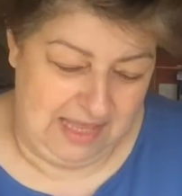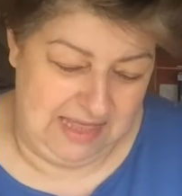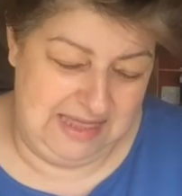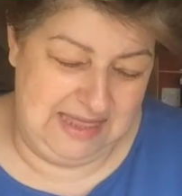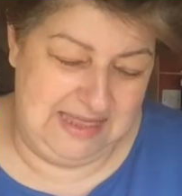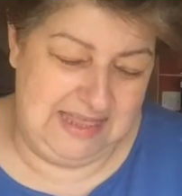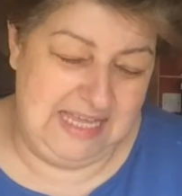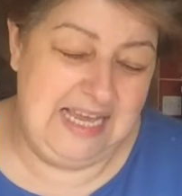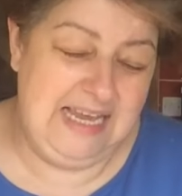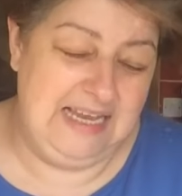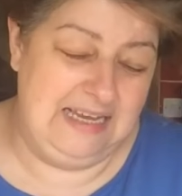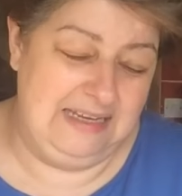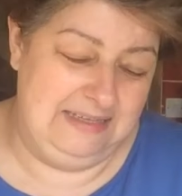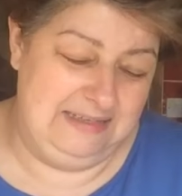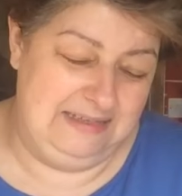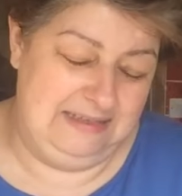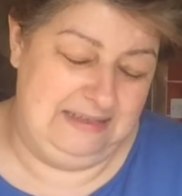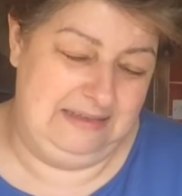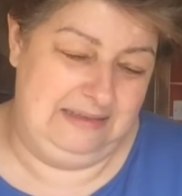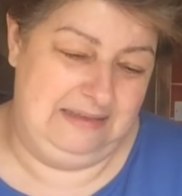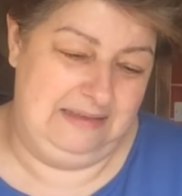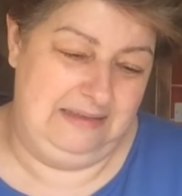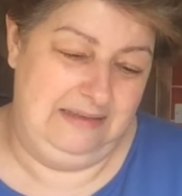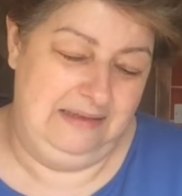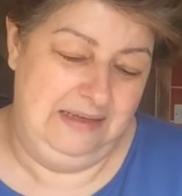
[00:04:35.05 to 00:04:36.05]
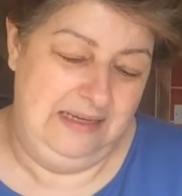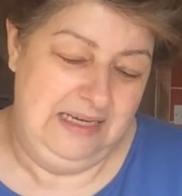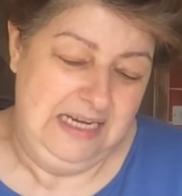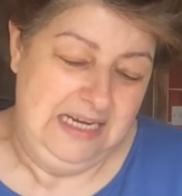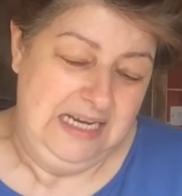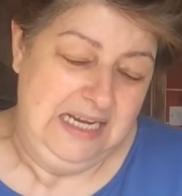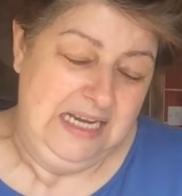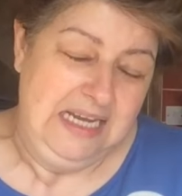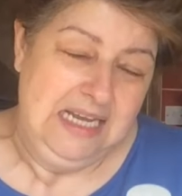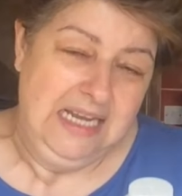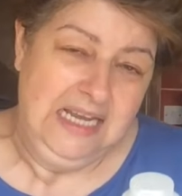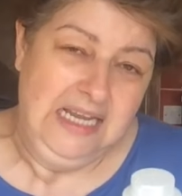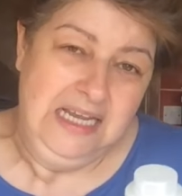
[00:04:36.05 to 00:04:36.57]
This,
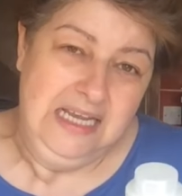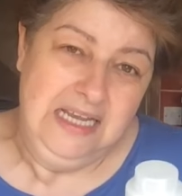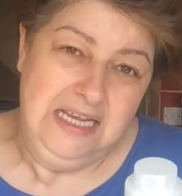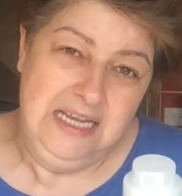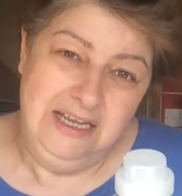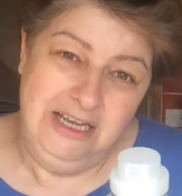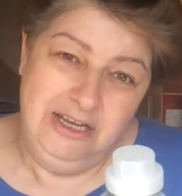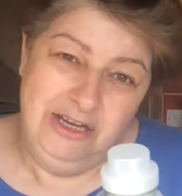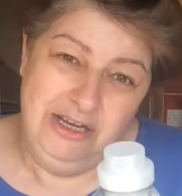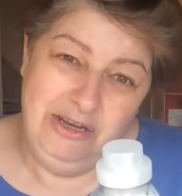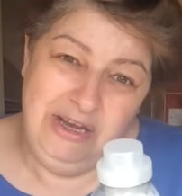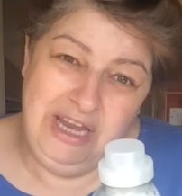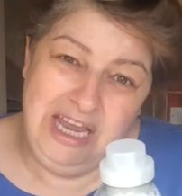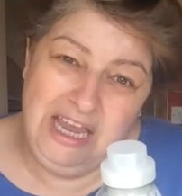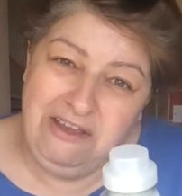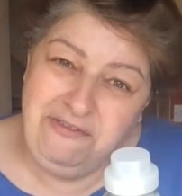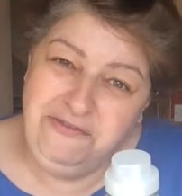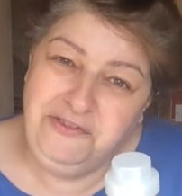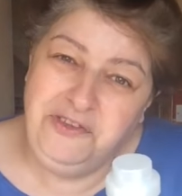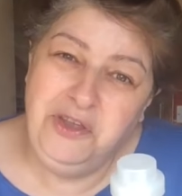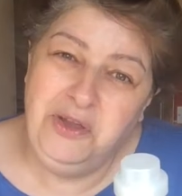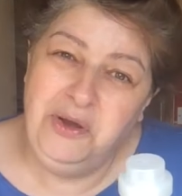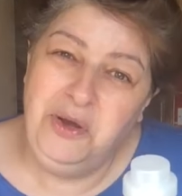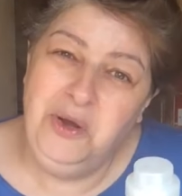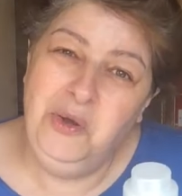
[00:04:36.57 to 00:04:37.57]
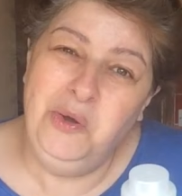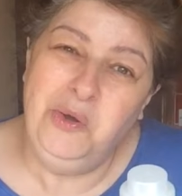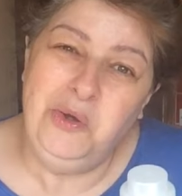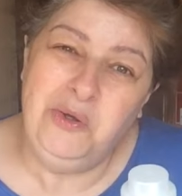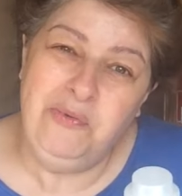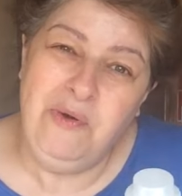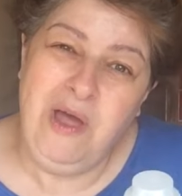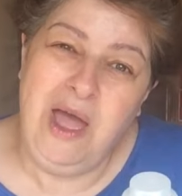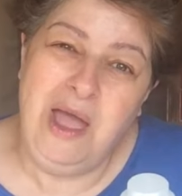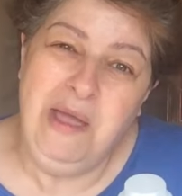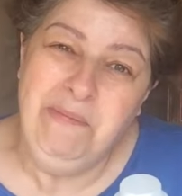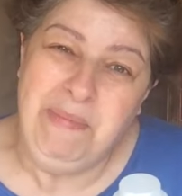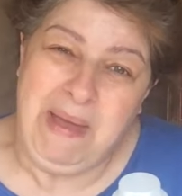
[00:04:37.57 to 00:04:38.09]
if you look
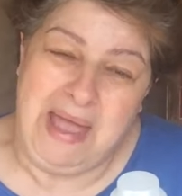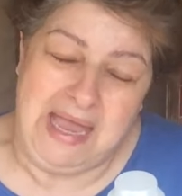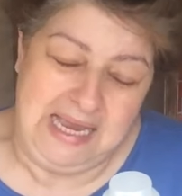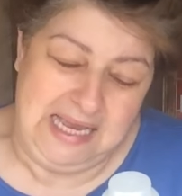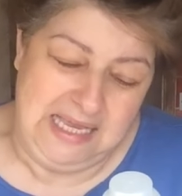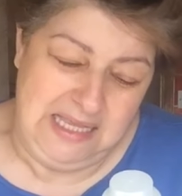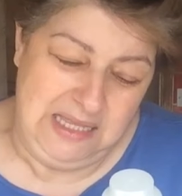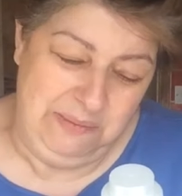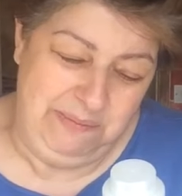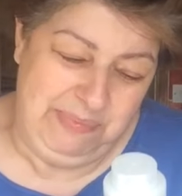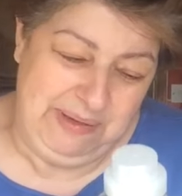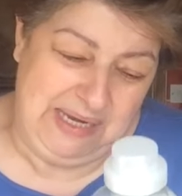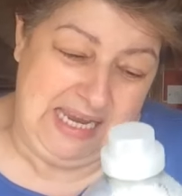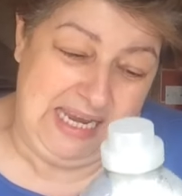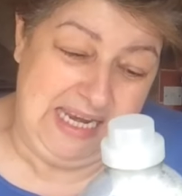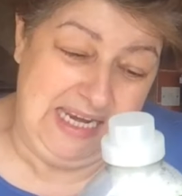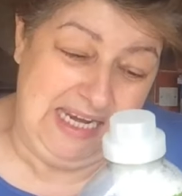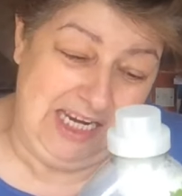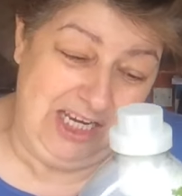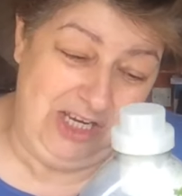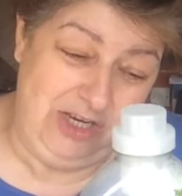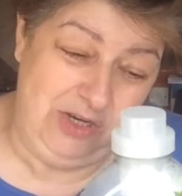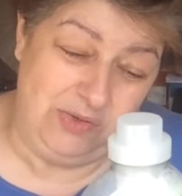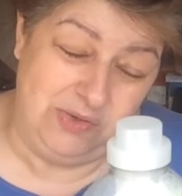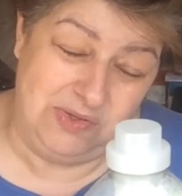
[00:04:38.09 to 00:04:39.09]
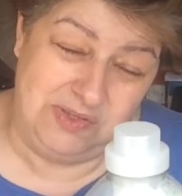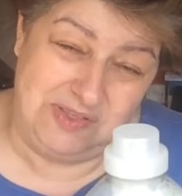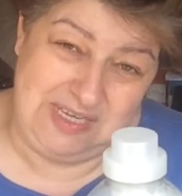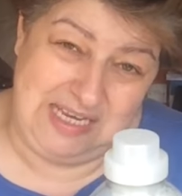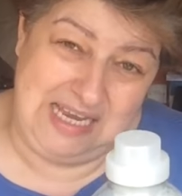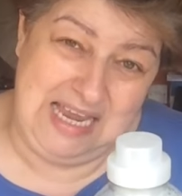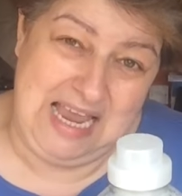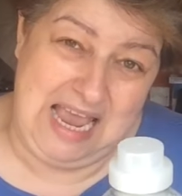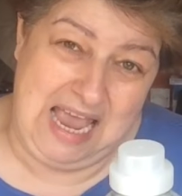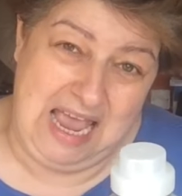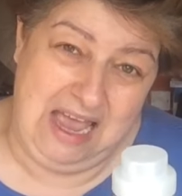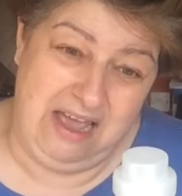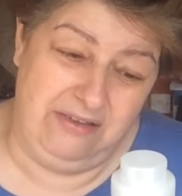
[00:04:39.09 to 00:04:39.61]
right back at the beginning, you'll
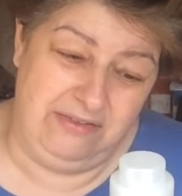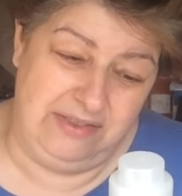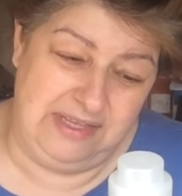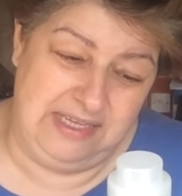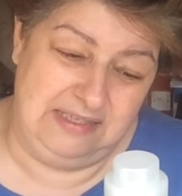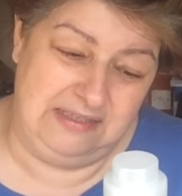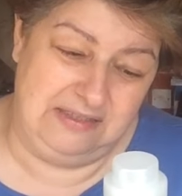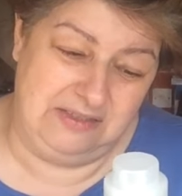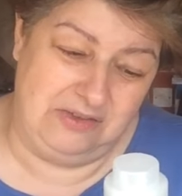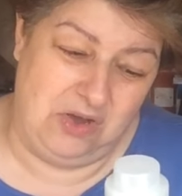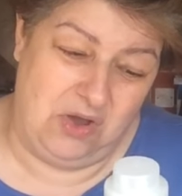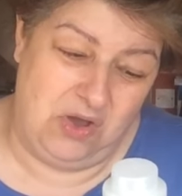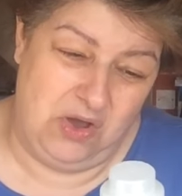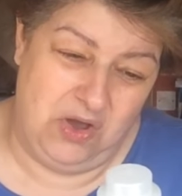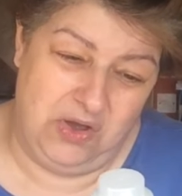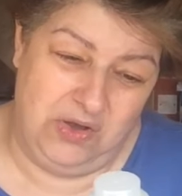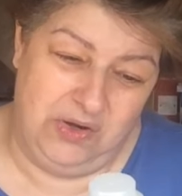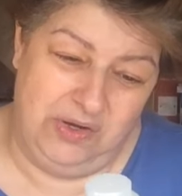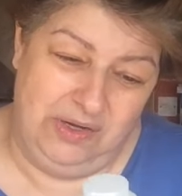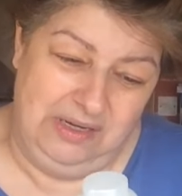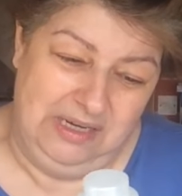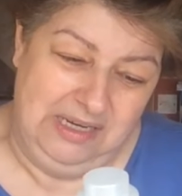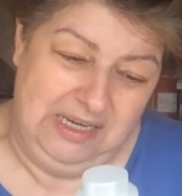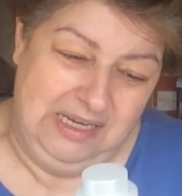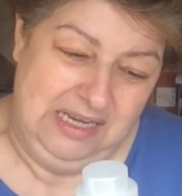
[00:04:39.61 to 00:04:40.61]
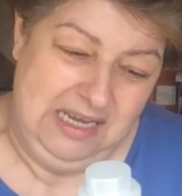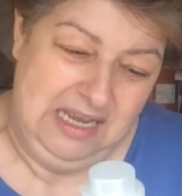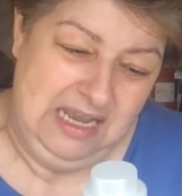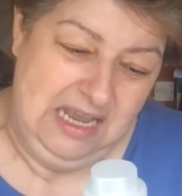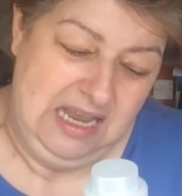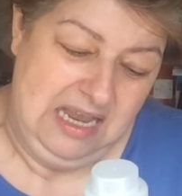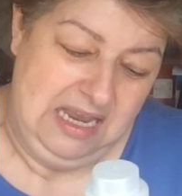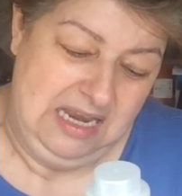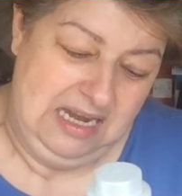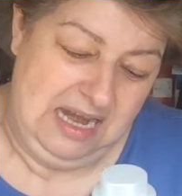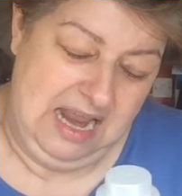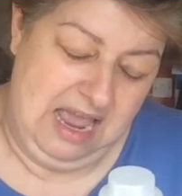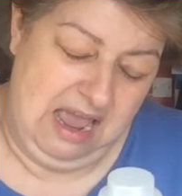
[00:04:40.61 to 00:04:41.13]
see how this got on.
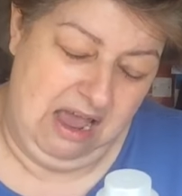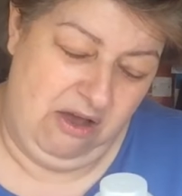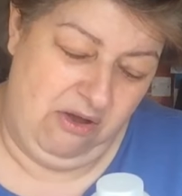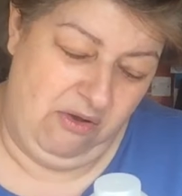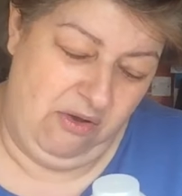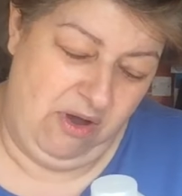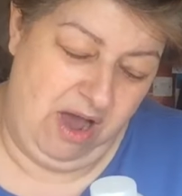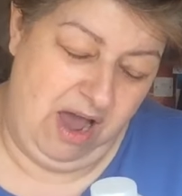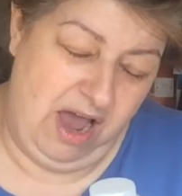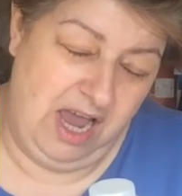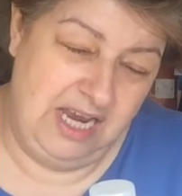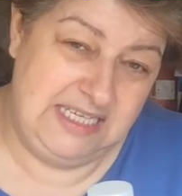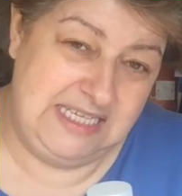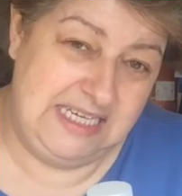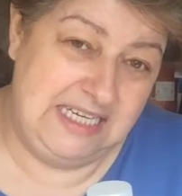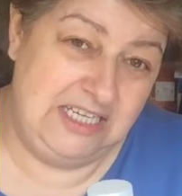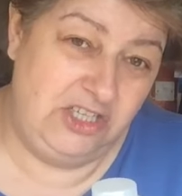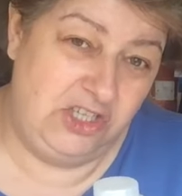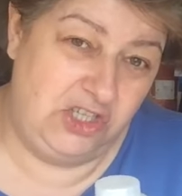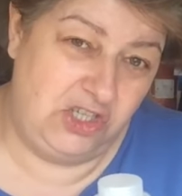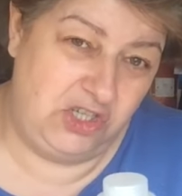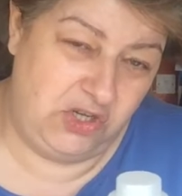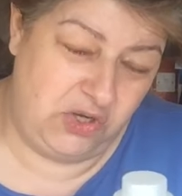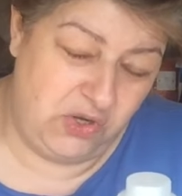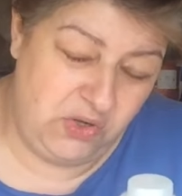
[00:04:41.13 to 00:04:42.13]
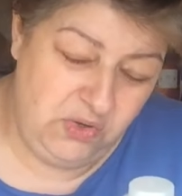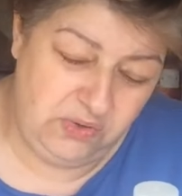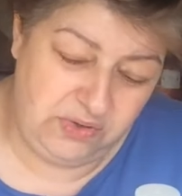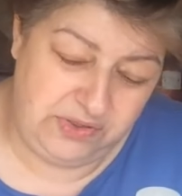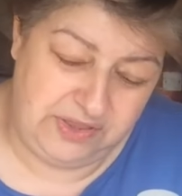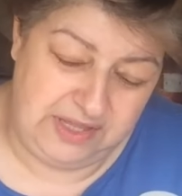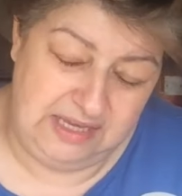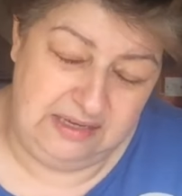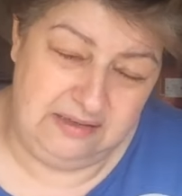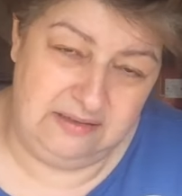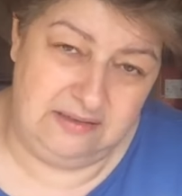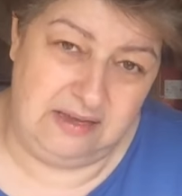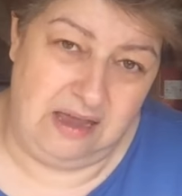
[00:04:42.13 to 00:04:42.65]
Now, I did two
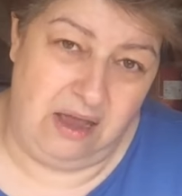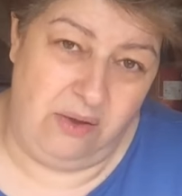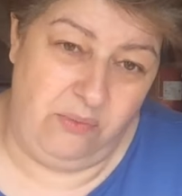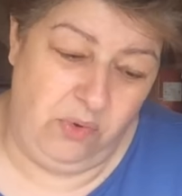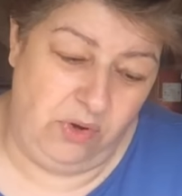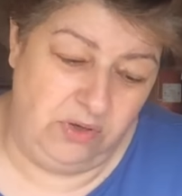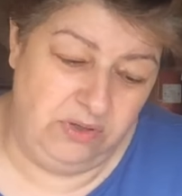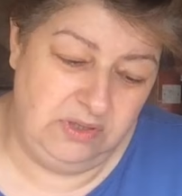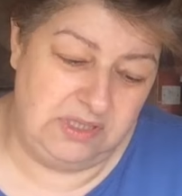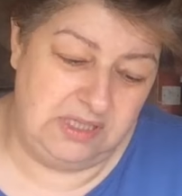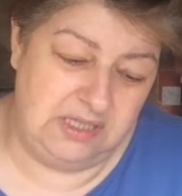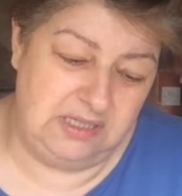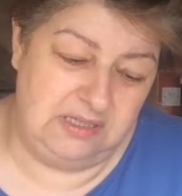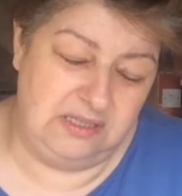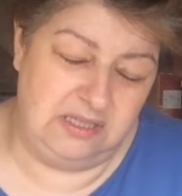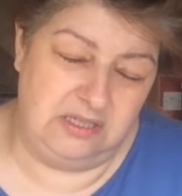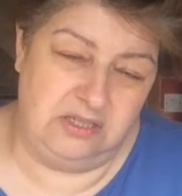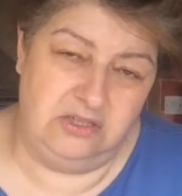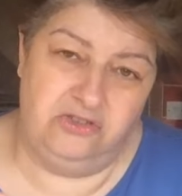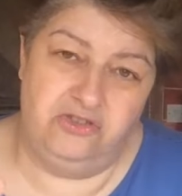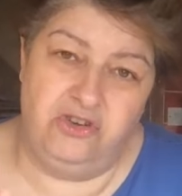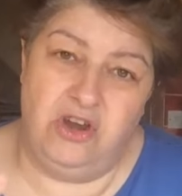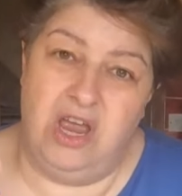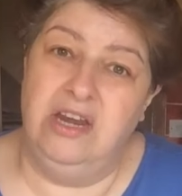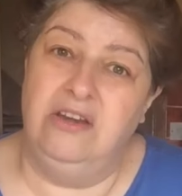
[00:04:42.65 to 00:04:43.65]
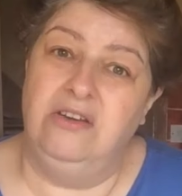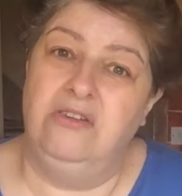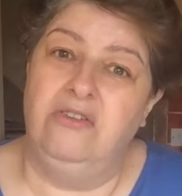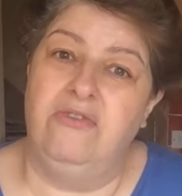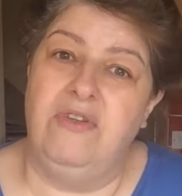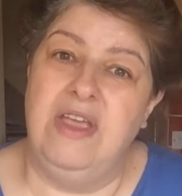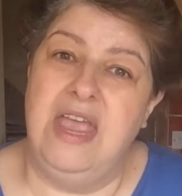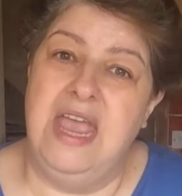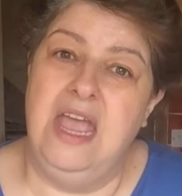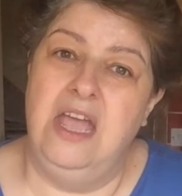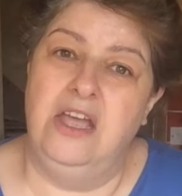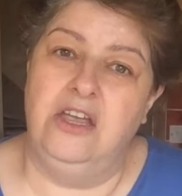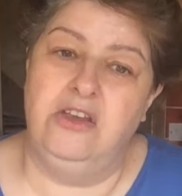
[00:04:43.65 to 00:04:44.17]
things. I wanted to try and
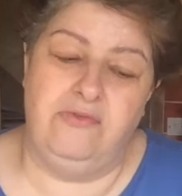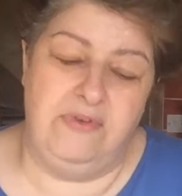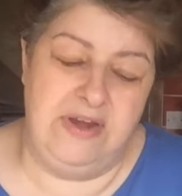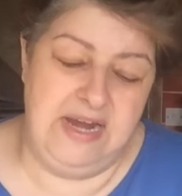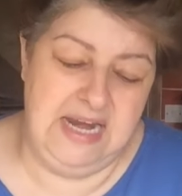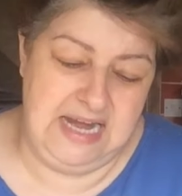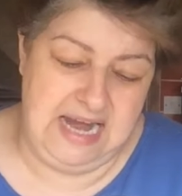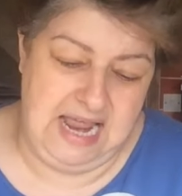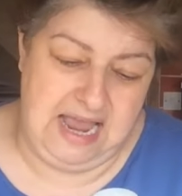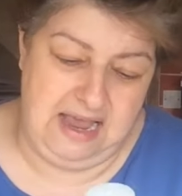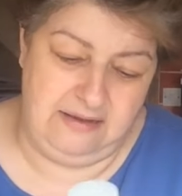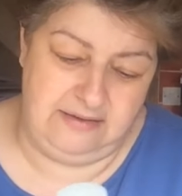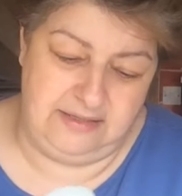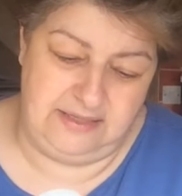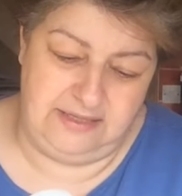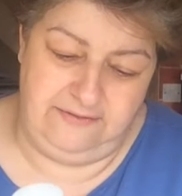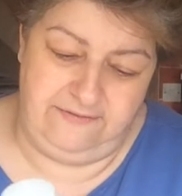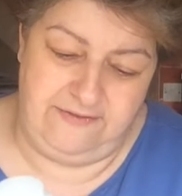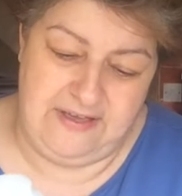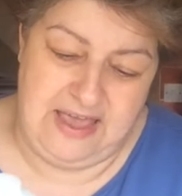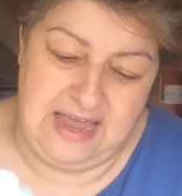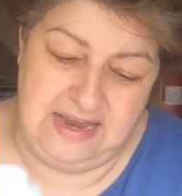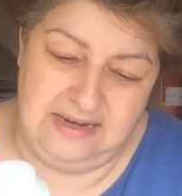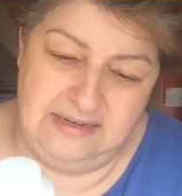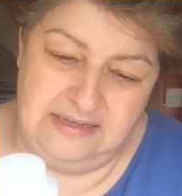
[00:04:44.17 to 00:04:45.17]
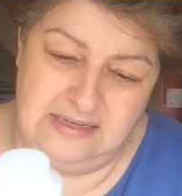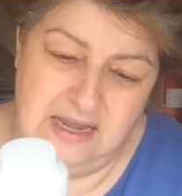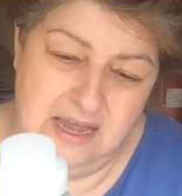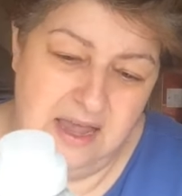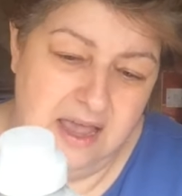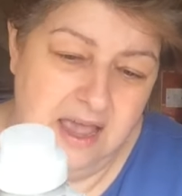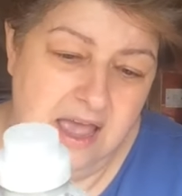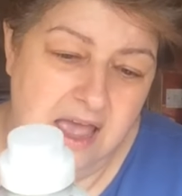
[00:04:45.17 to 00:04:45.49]
create a greenhouse effect.